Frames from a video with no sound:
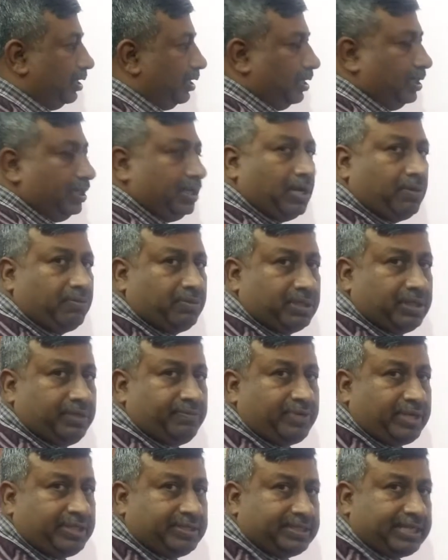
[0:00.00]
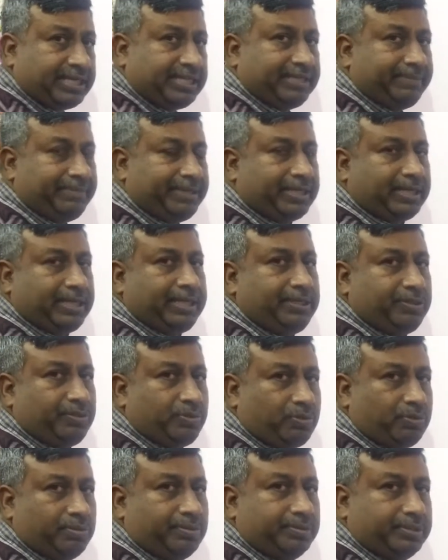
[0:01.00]
Now convert centimeter
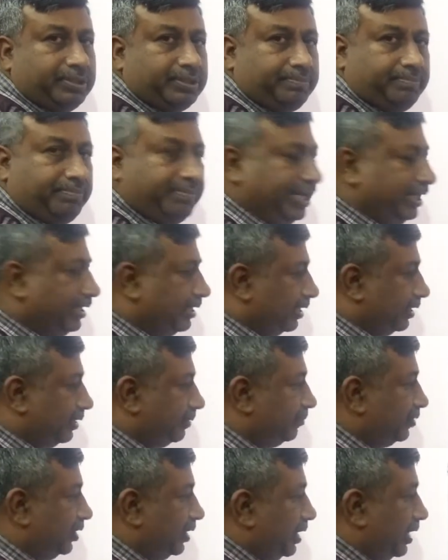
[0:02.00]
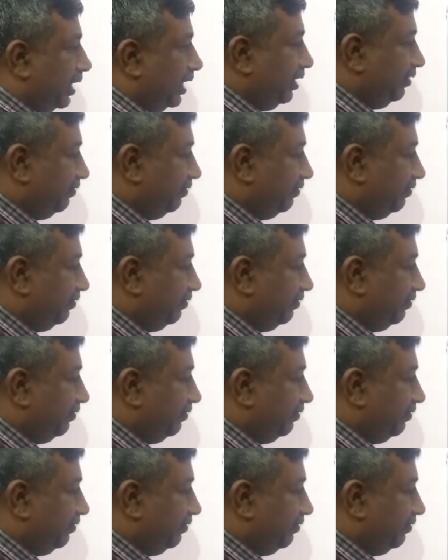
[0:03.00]
into meter, and